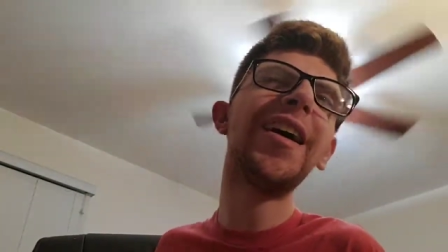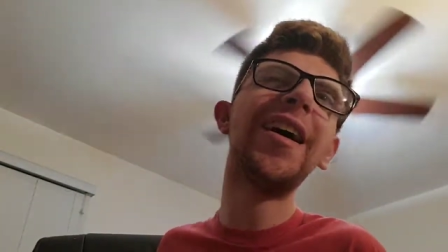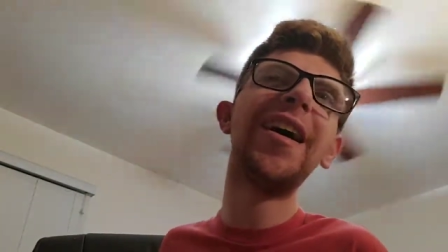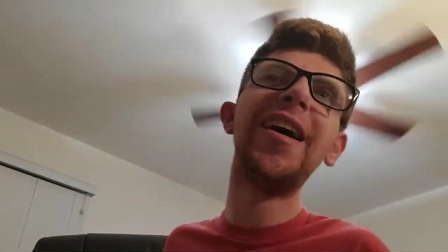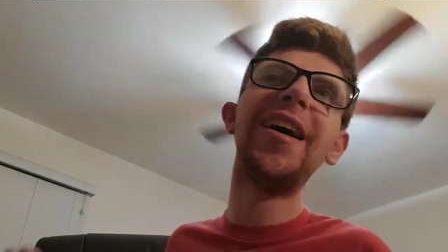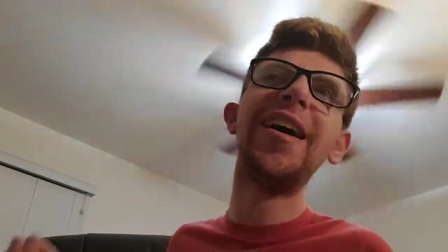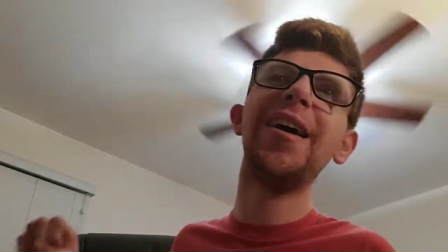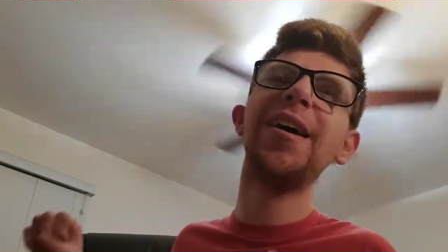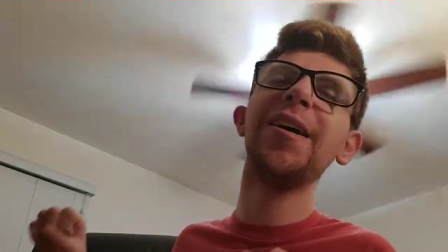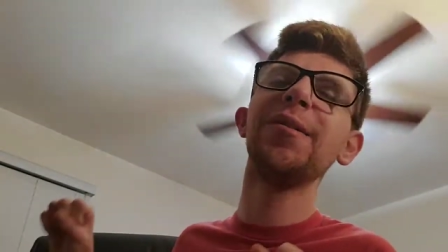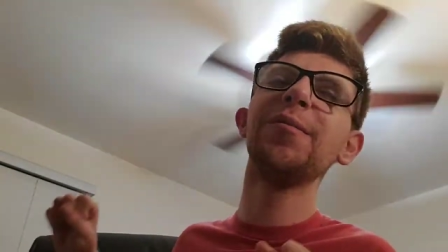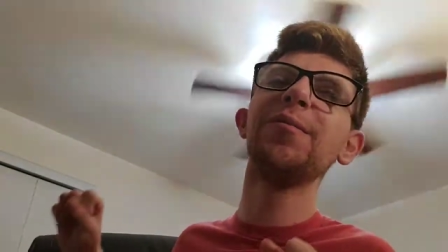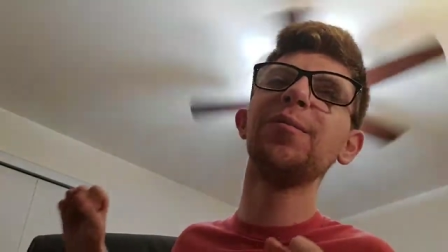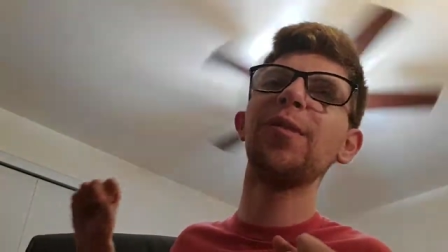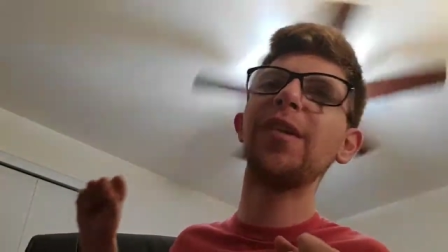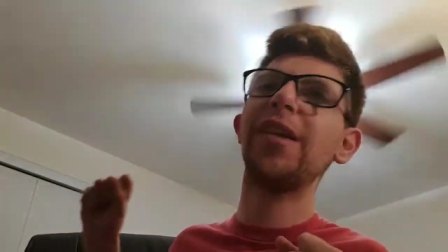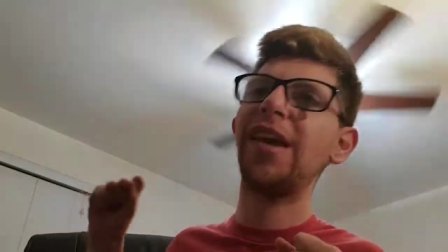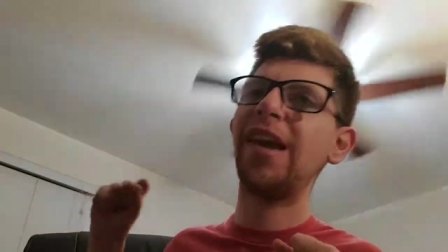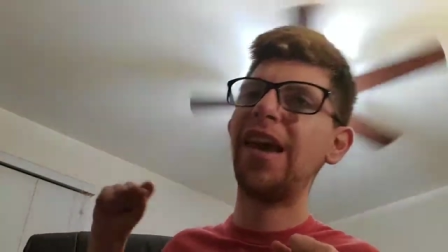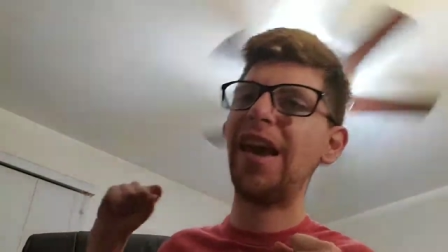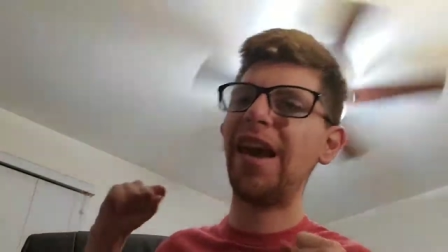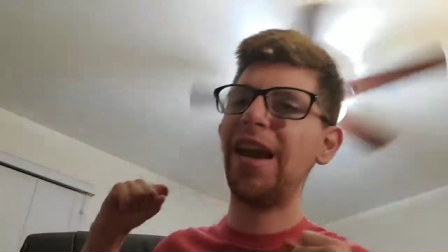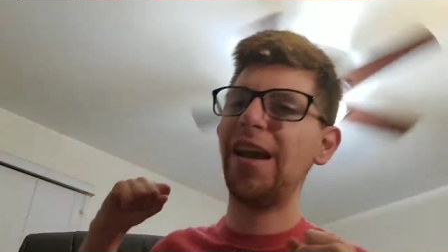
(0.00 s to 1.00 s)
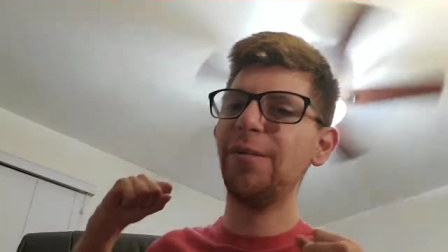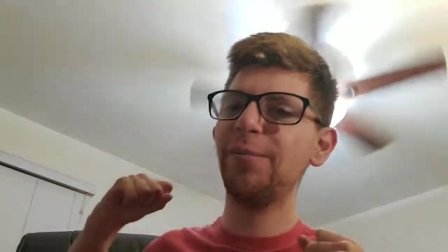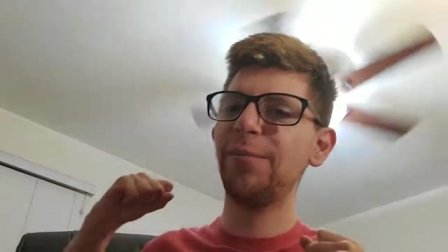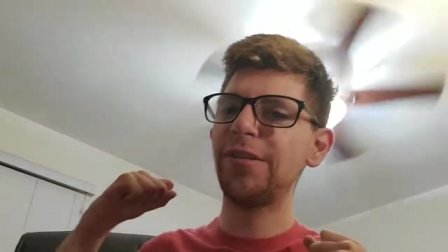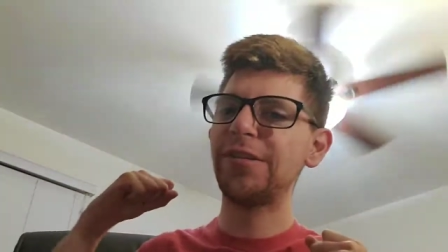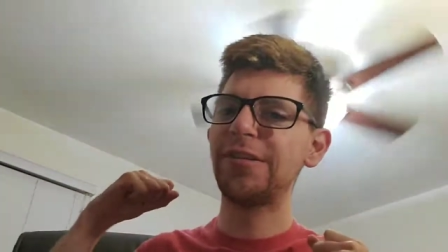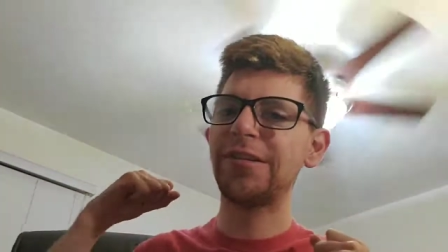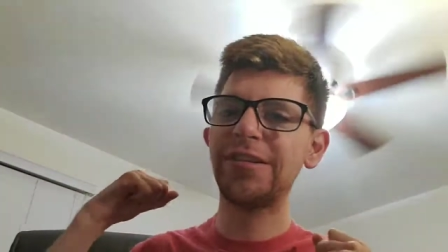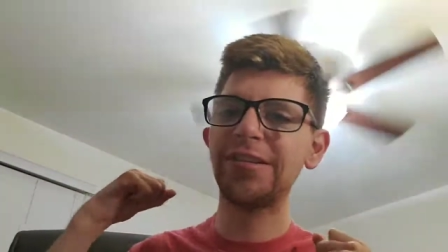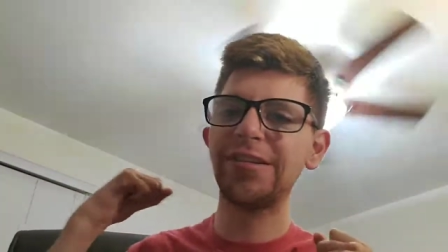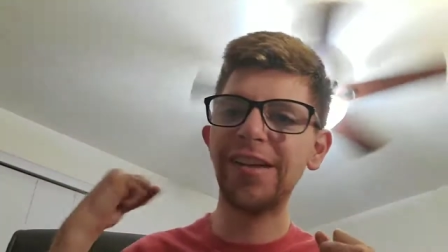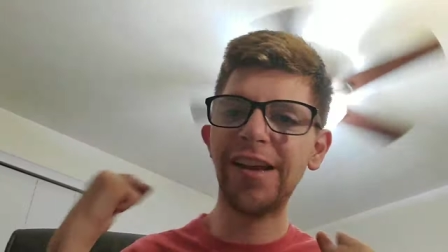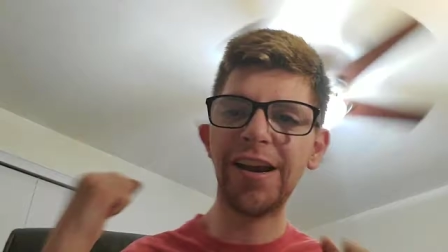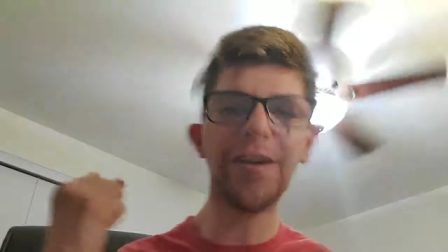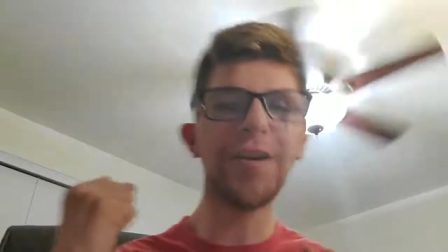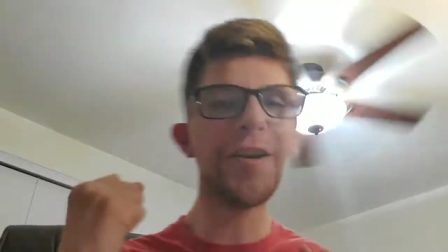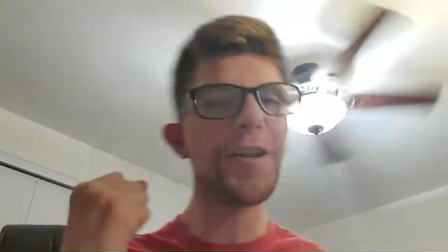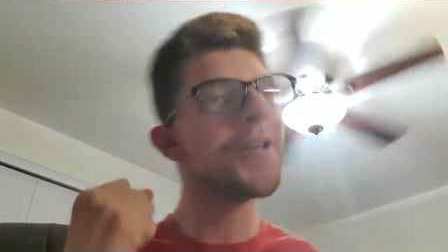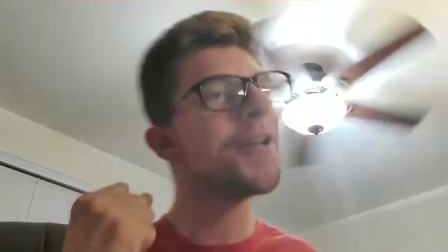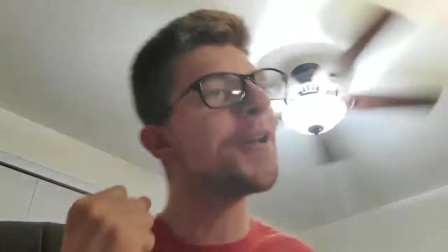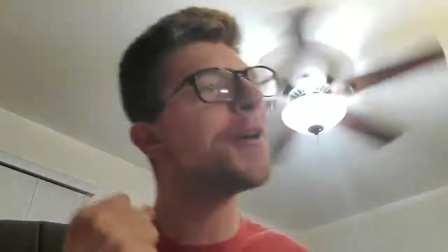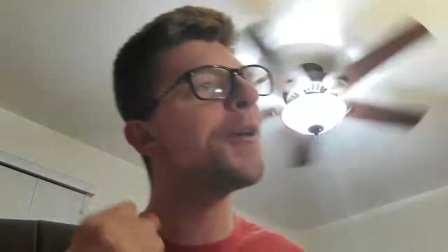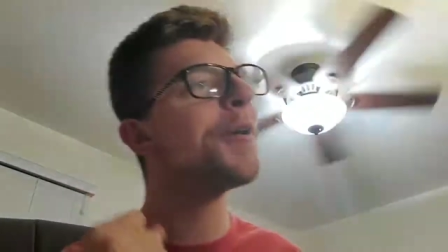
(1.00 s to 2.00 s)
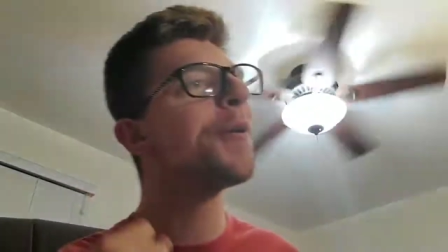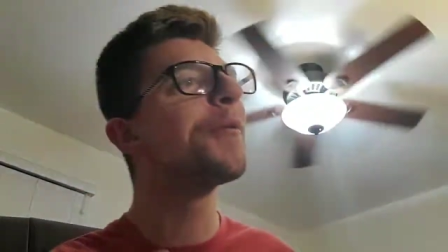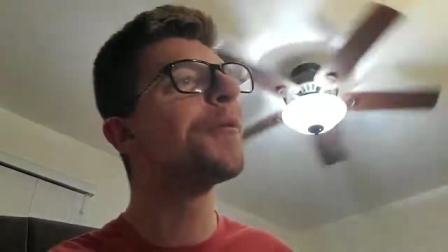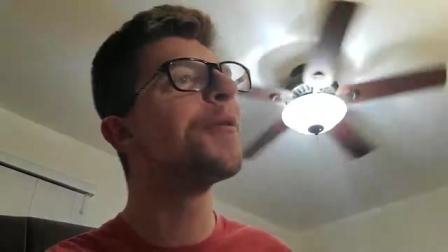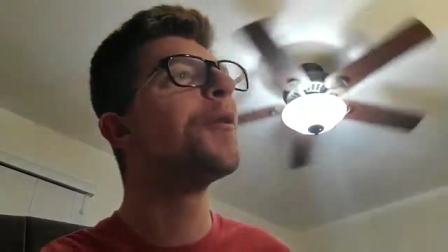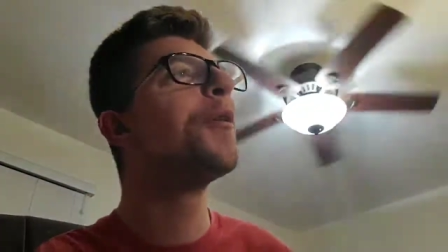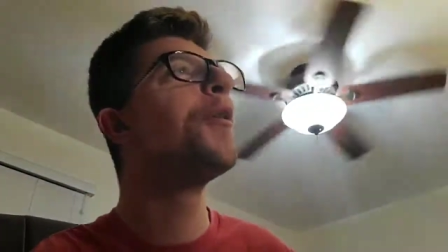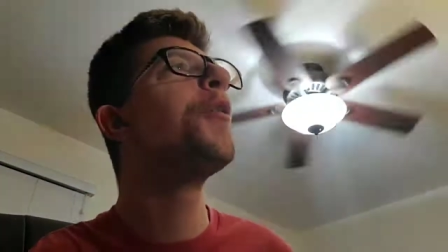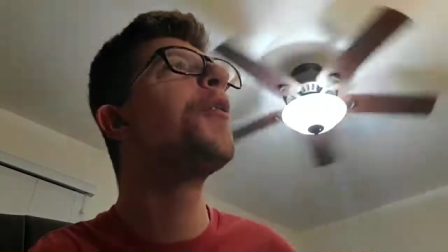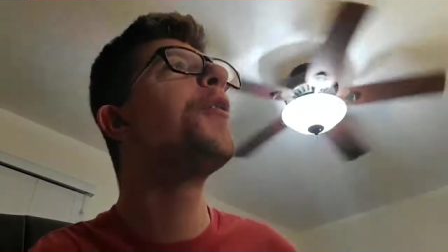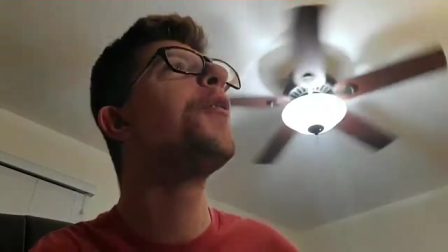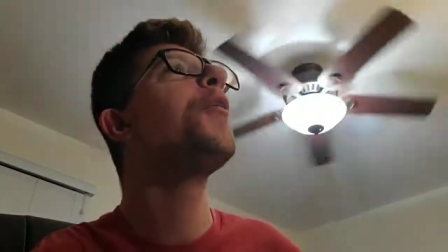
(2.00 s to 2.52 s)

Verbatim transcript: uh, we had Mysterio,